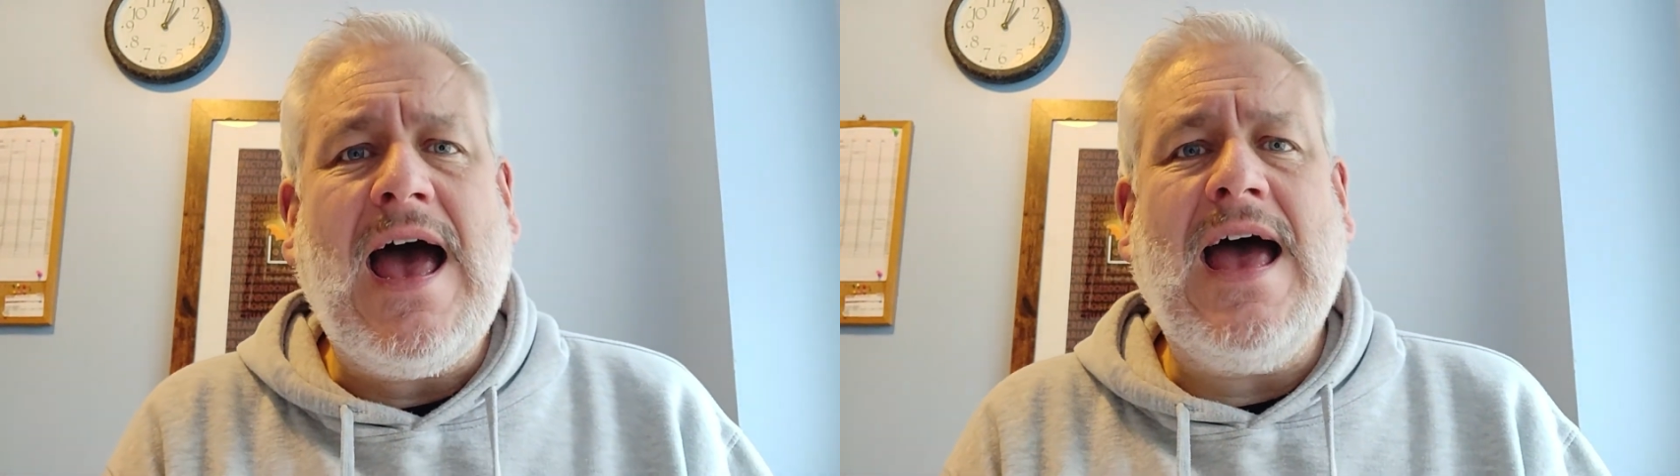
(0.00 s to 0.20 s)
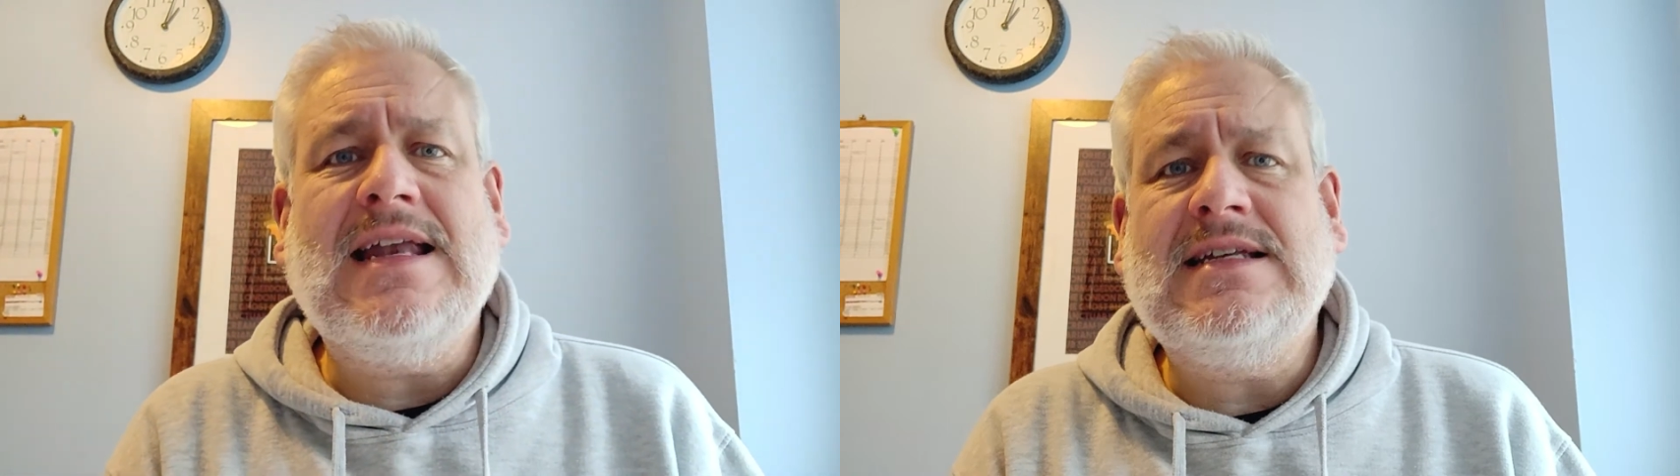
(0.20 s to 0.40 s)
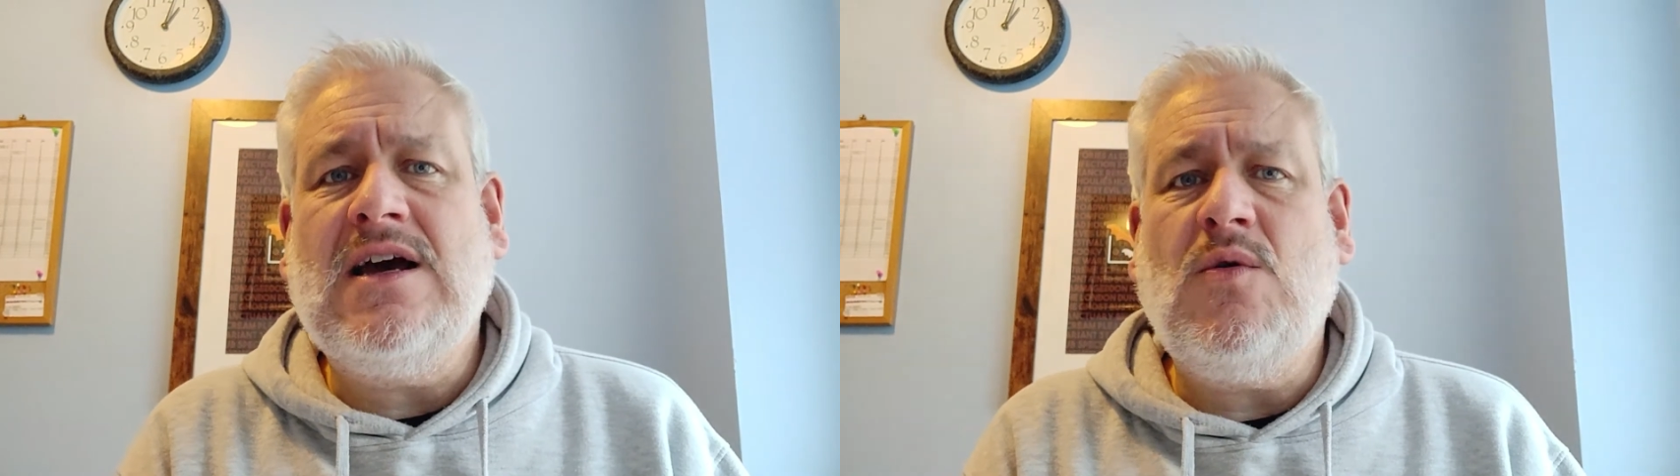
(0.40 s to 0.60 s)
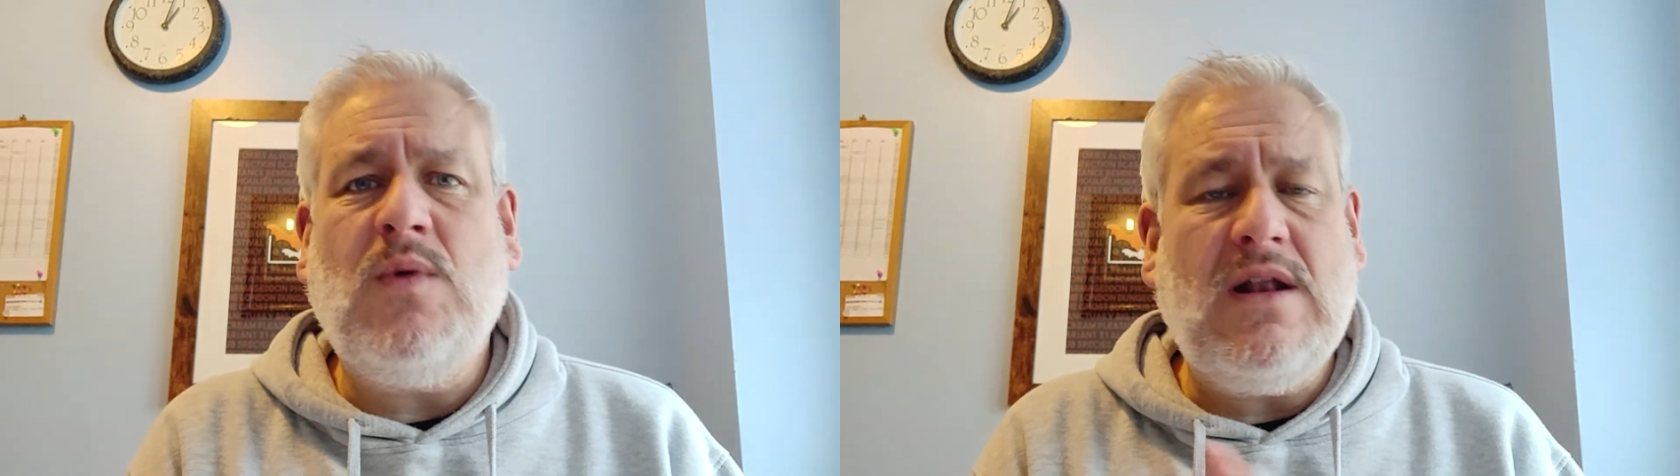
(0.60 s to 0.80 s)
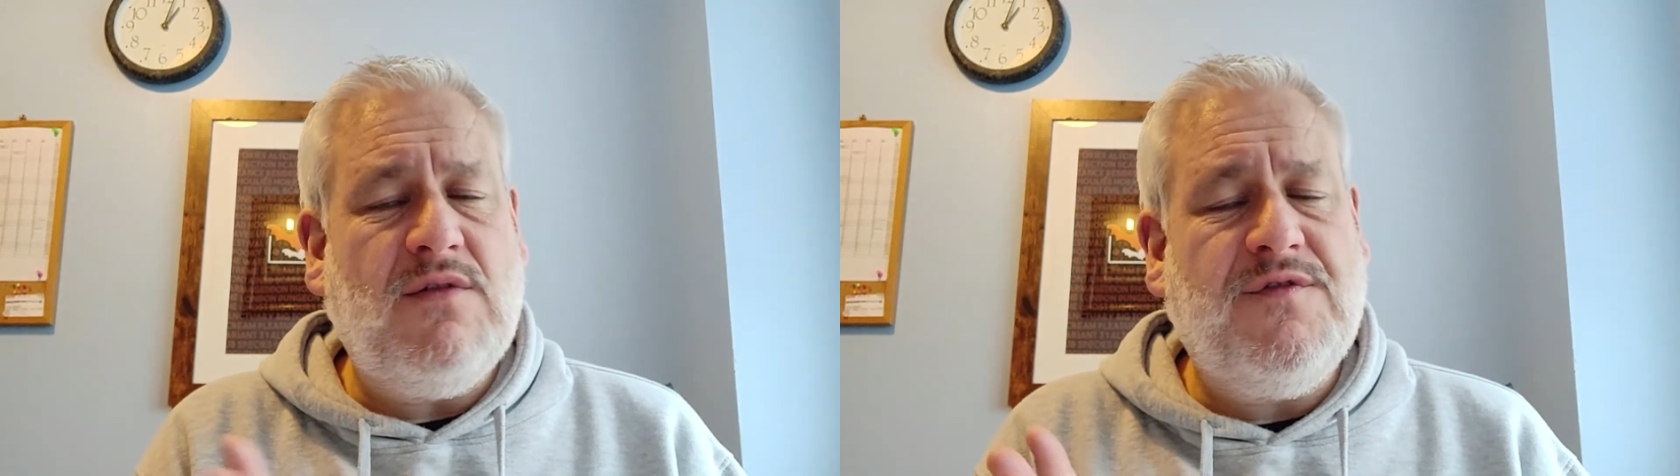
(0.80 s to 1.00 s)
And
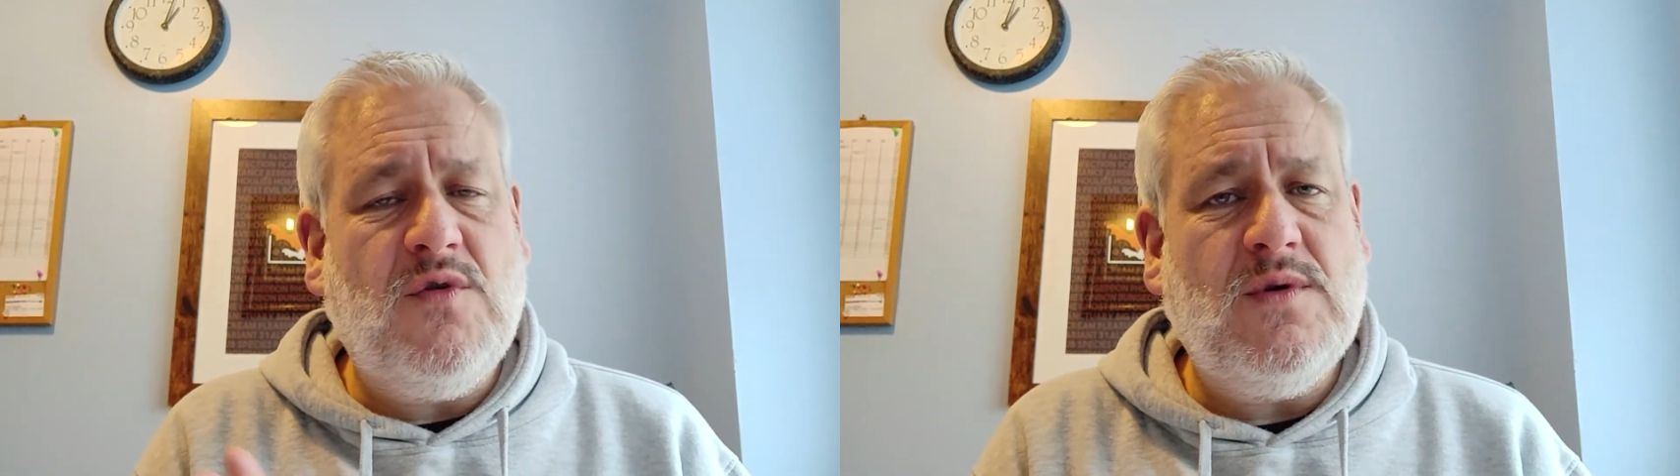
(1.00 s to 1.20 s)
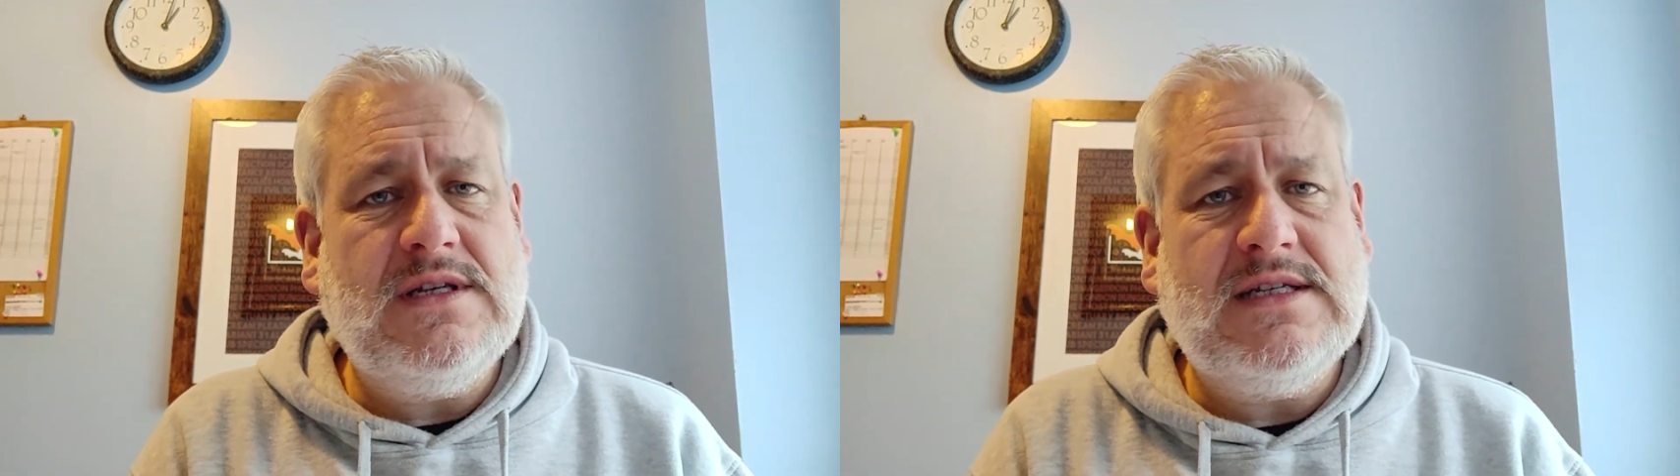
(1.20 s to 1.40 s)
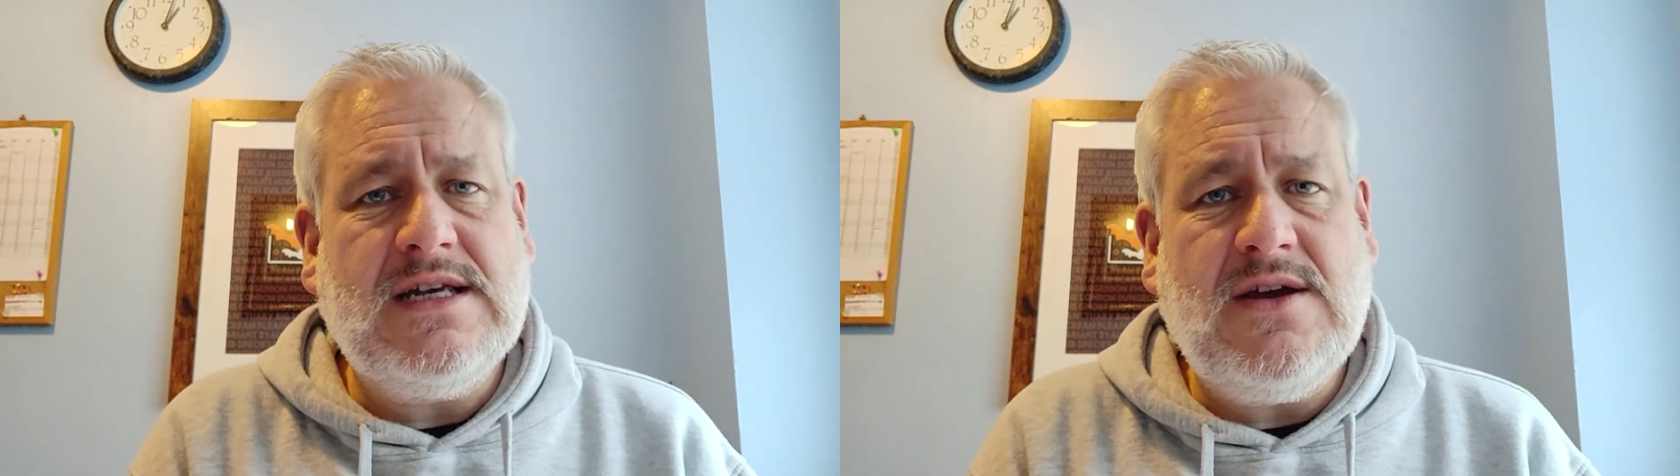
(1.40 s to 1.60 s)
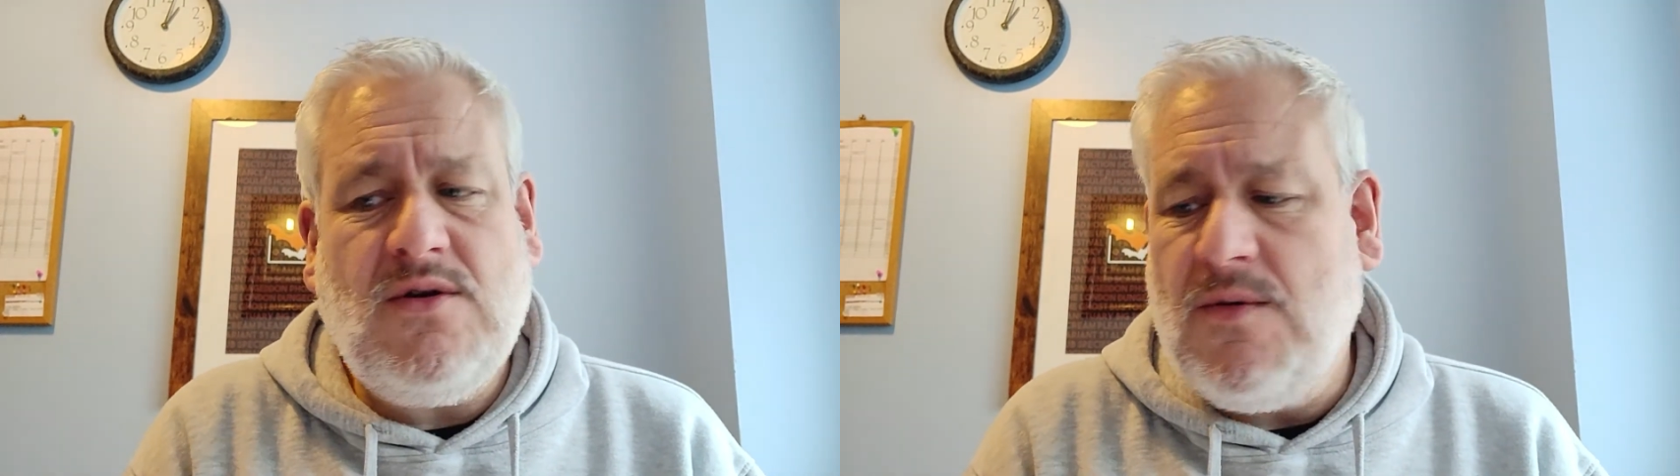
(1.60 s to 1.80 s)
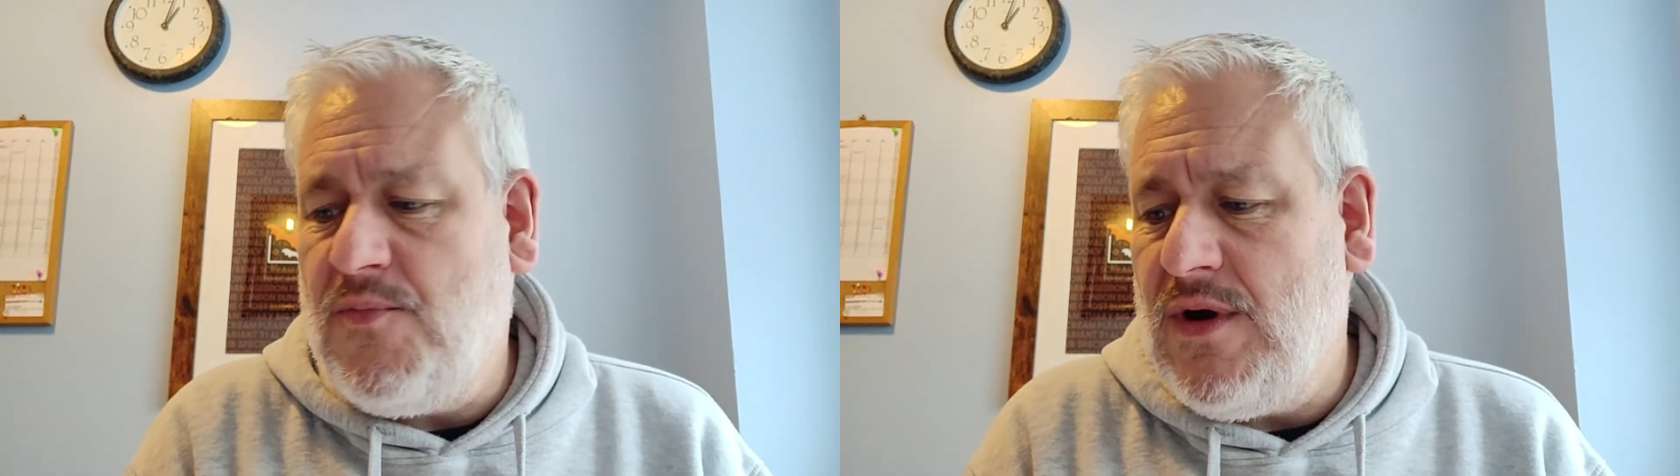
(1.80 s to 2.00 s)
we look forward to